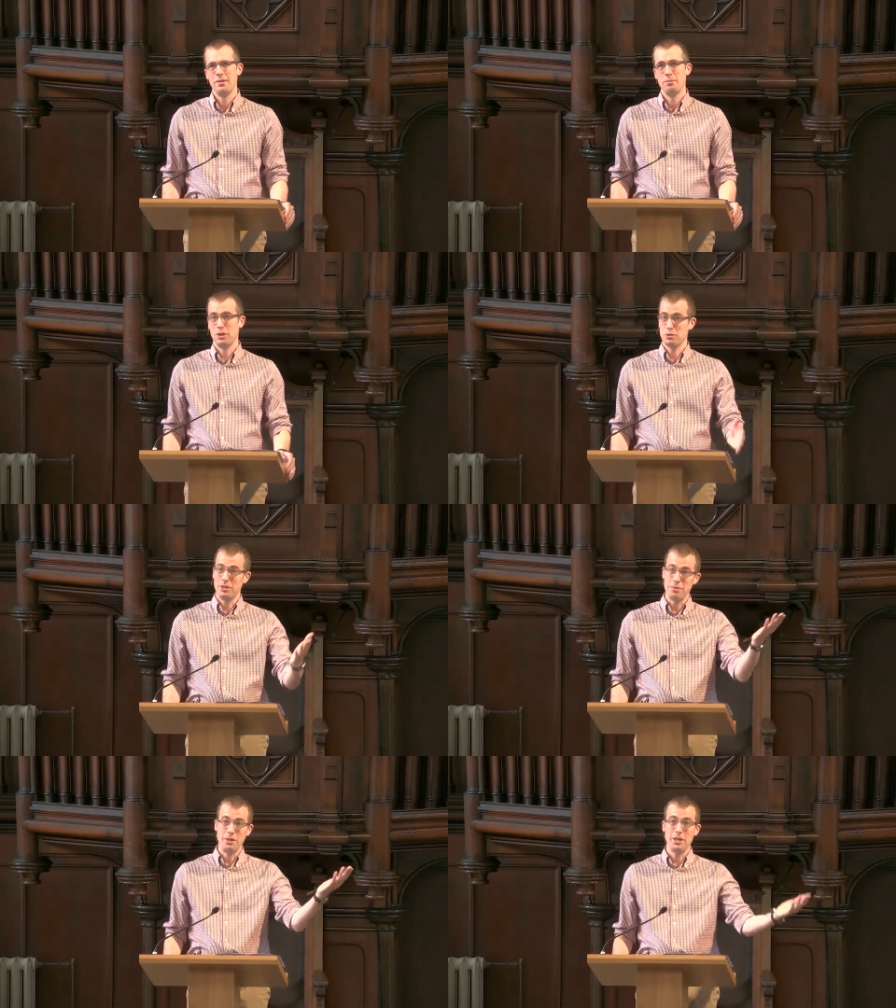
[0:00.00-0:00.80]
Because
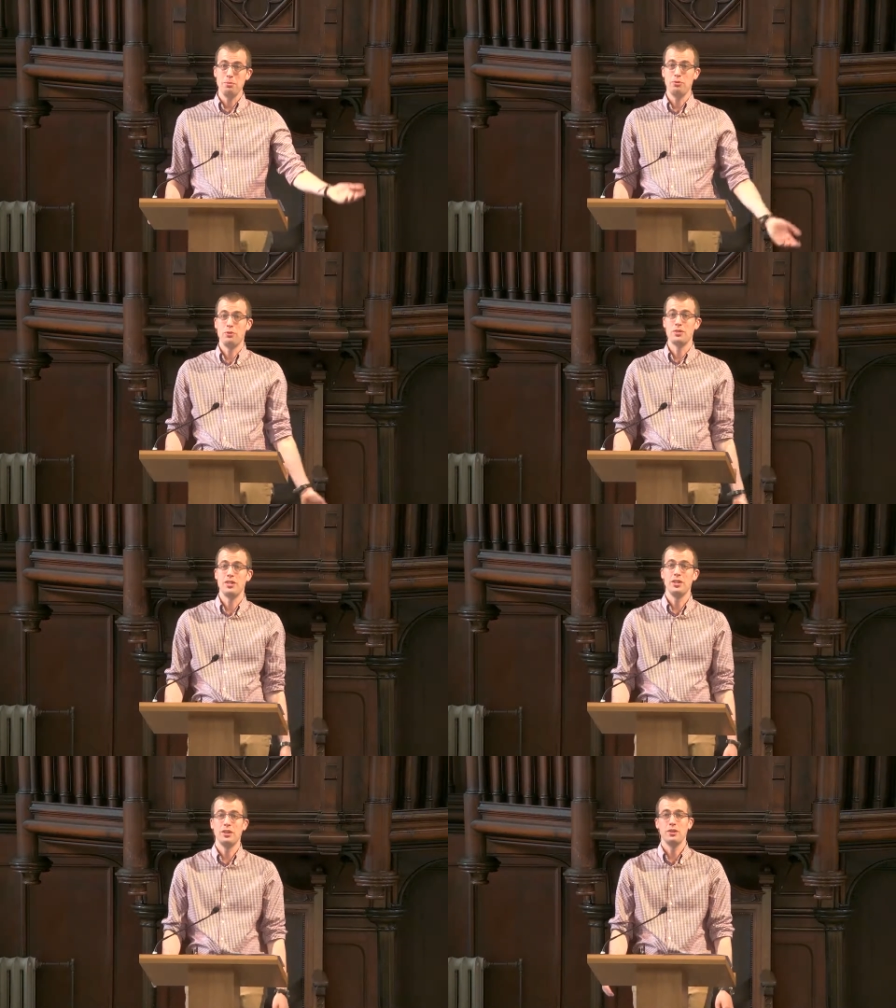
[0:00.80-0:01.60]
when they bring you before
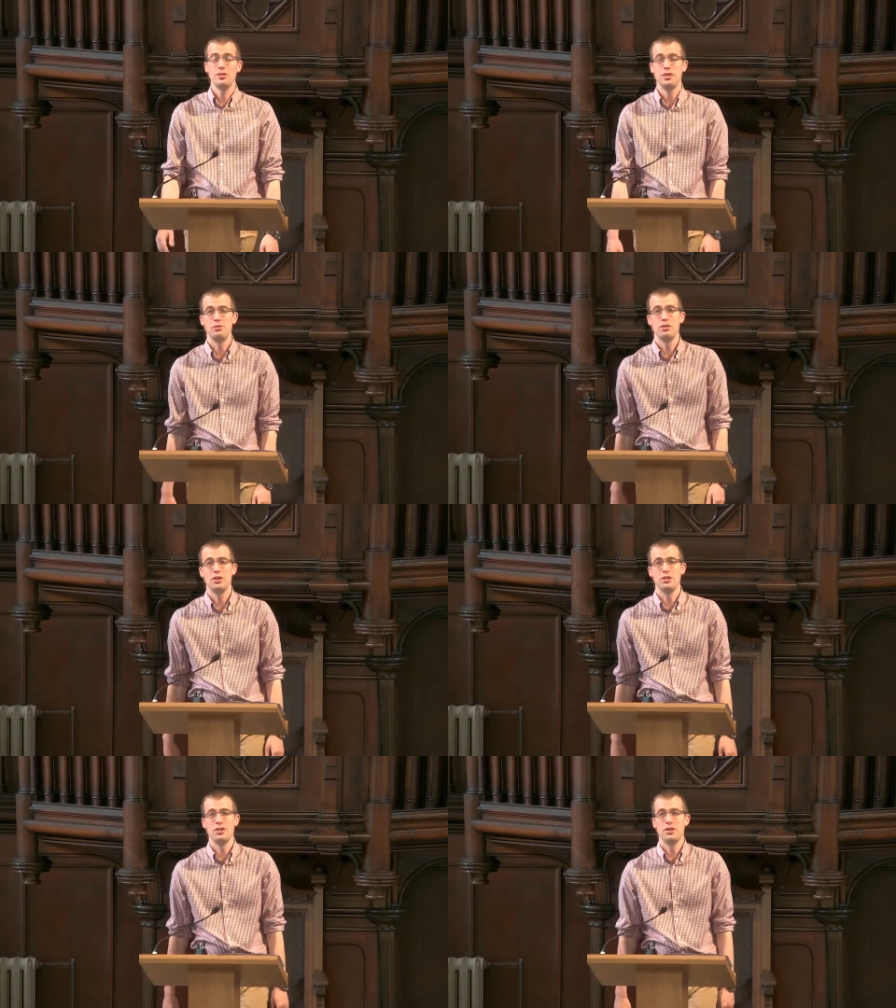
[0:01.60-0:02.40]
synagogues and
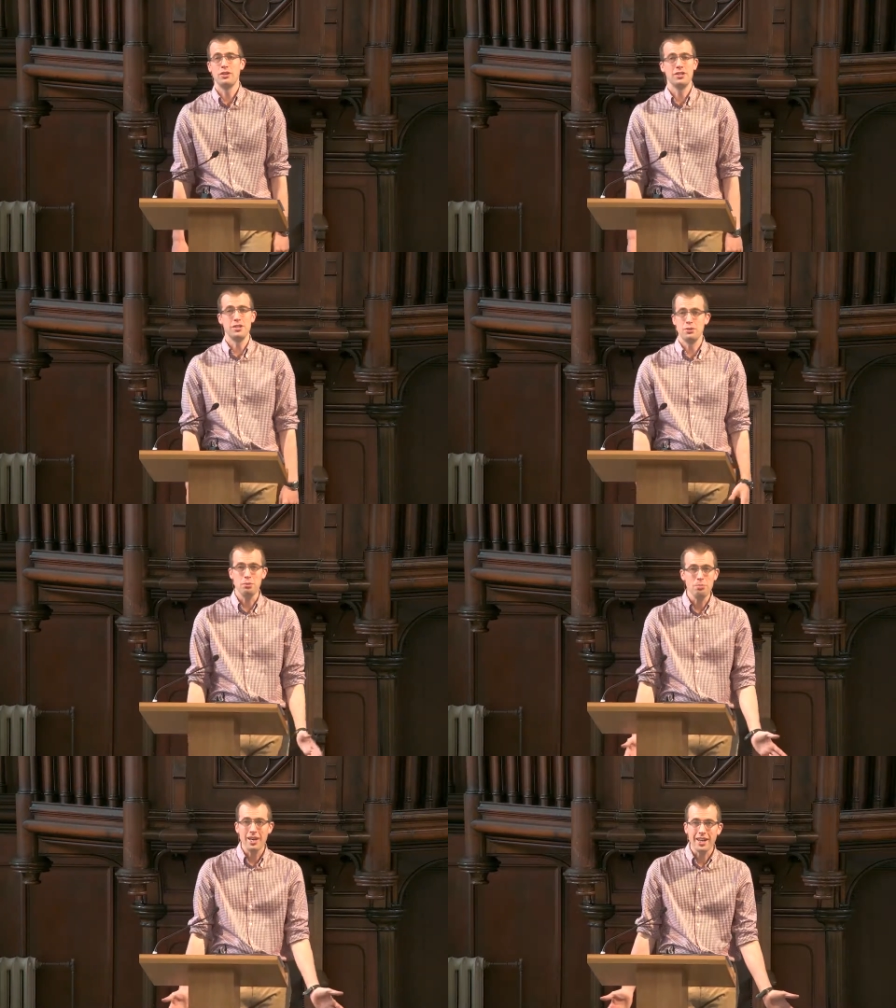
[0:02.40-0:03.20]
rulers and authorities,
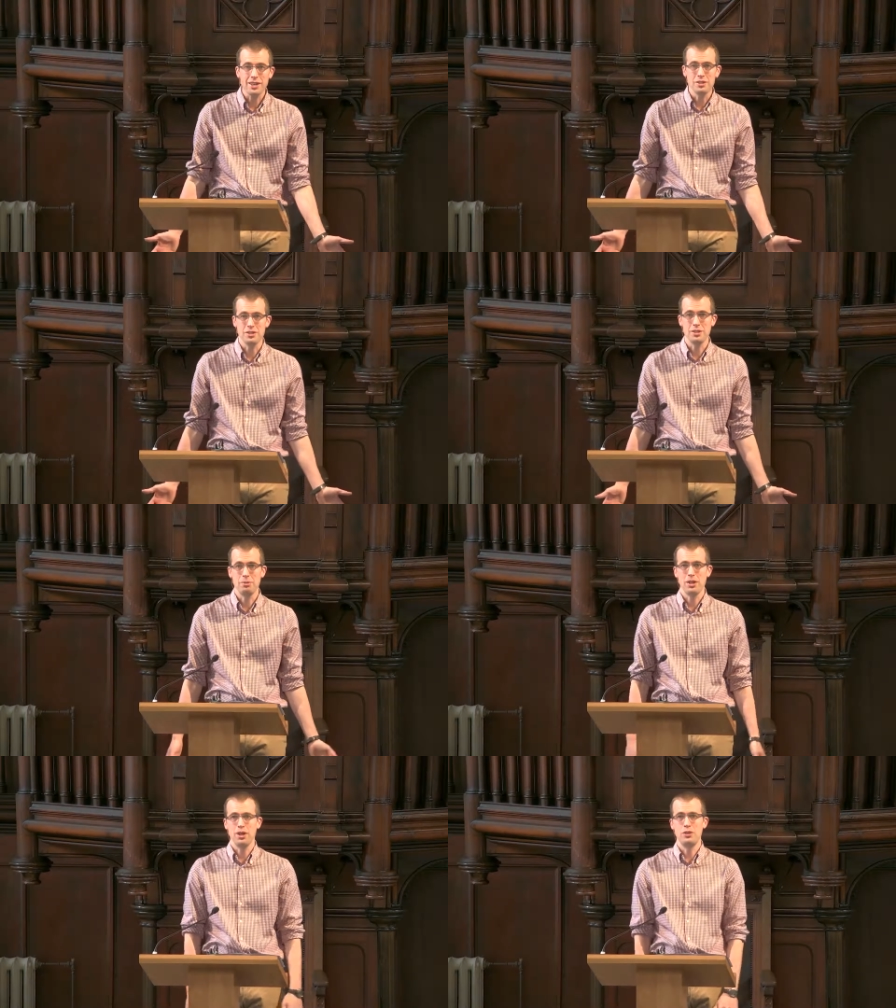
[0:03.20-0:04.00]
don't be anxious
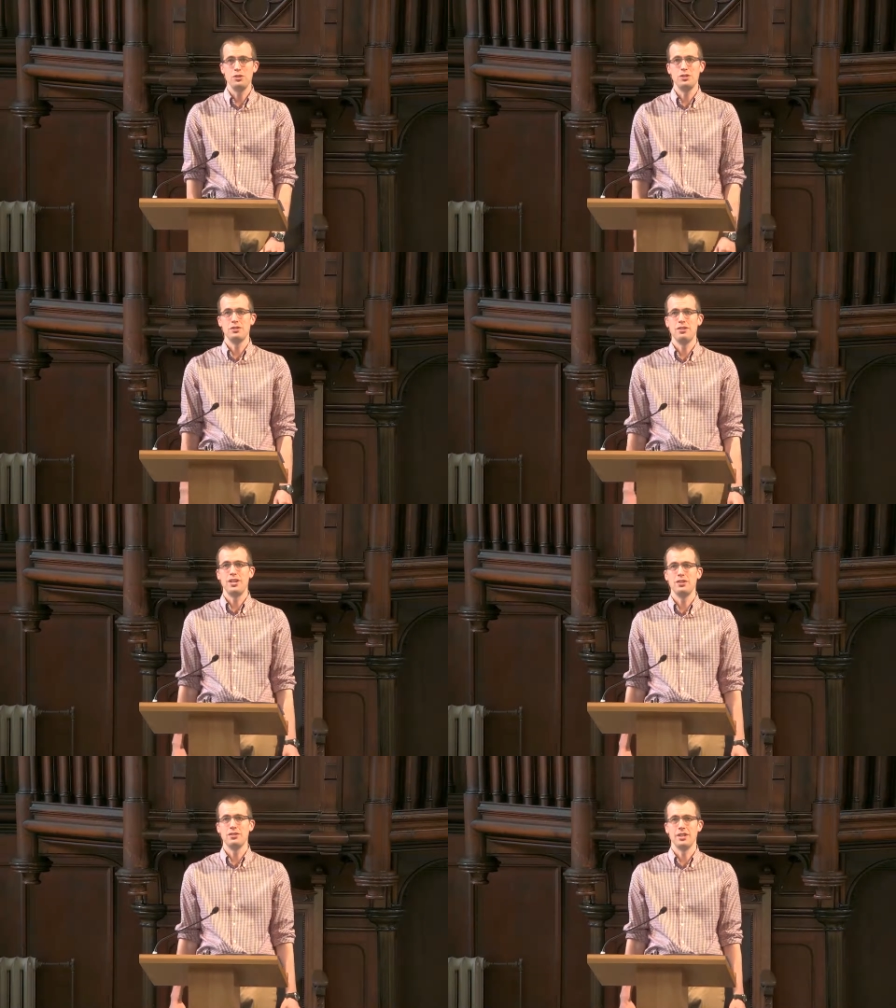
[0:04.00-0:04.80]
about how you should
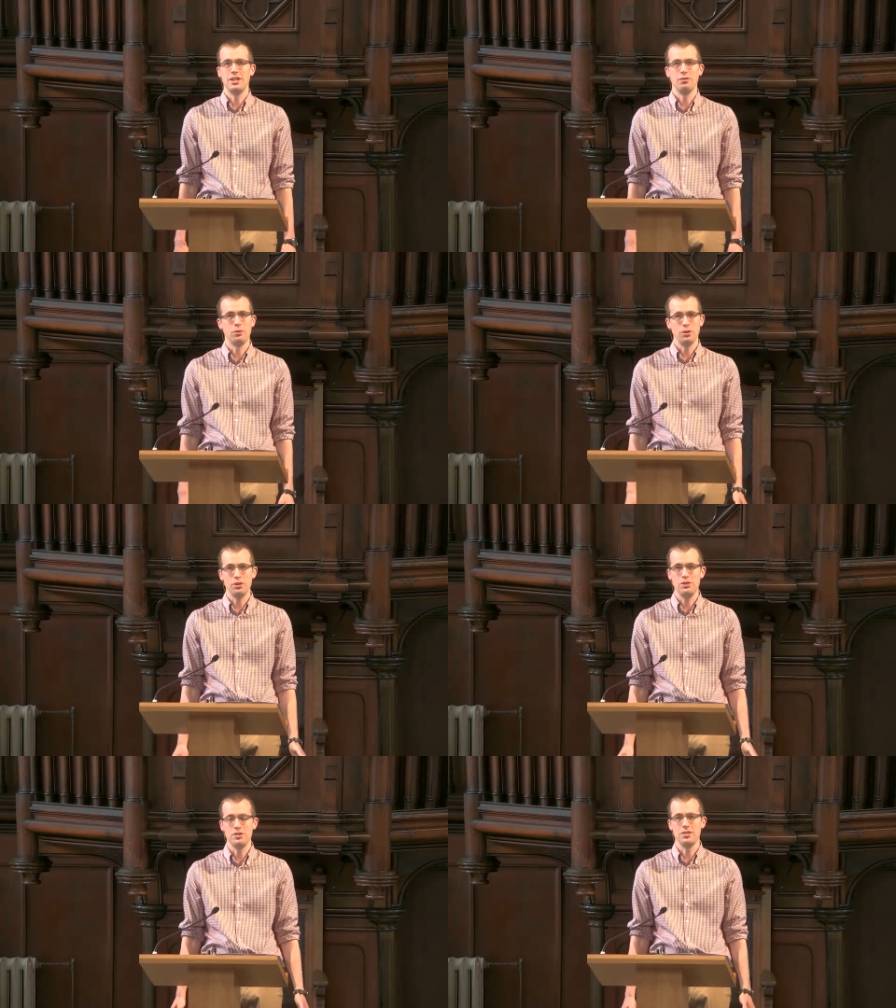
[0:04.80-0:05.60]
defend yourself or what
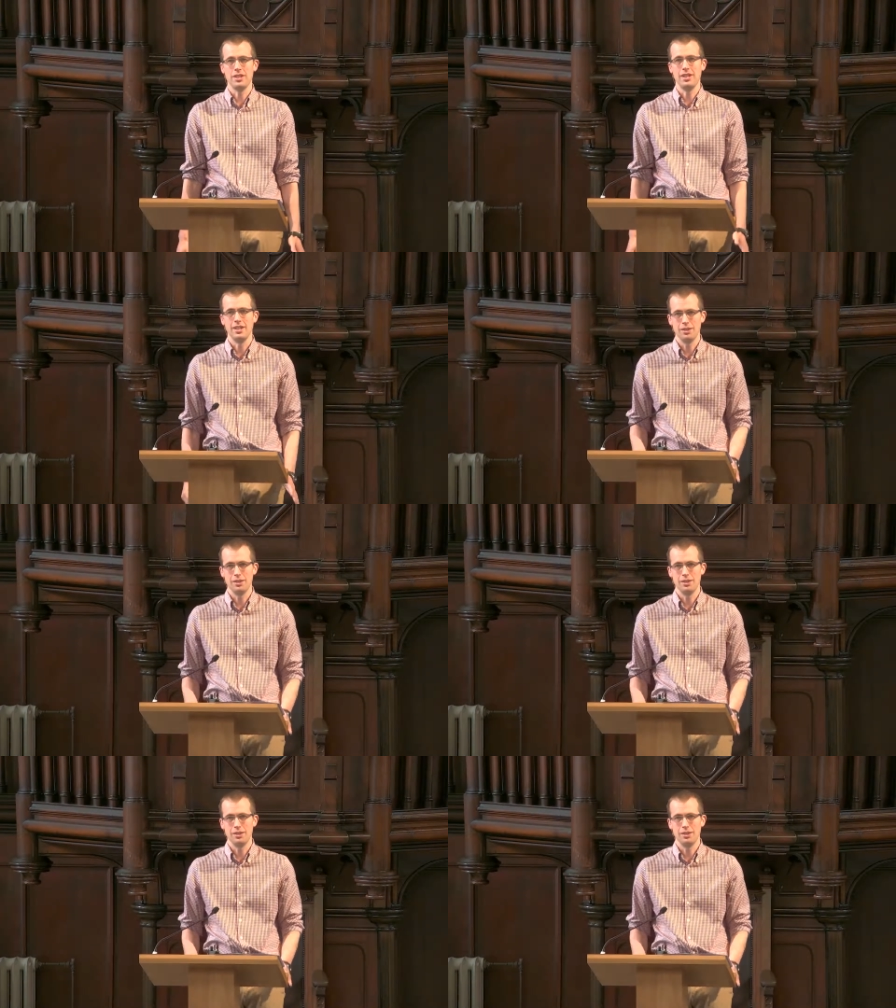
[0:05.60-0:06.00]
you should say.